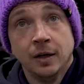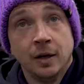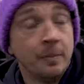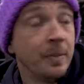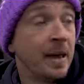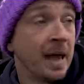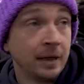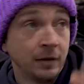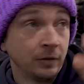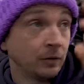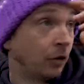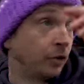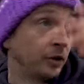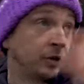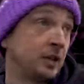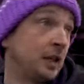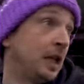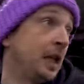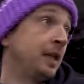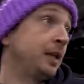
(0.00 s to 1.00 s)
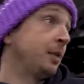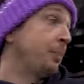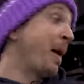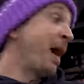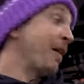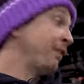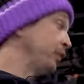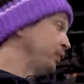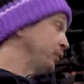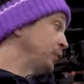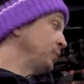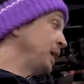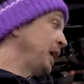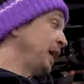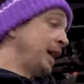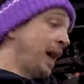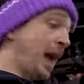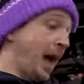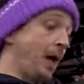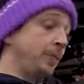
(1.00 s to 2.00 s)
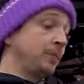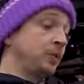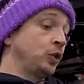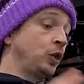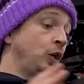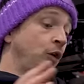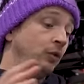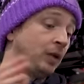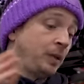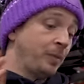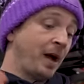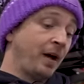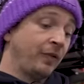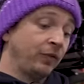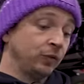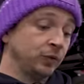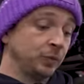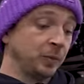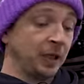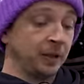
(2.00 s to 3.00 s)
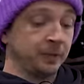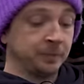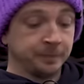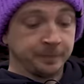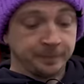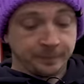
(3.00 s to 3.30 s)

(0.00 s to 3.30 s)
mate, honestly, baffles me. Absolutely baffles me.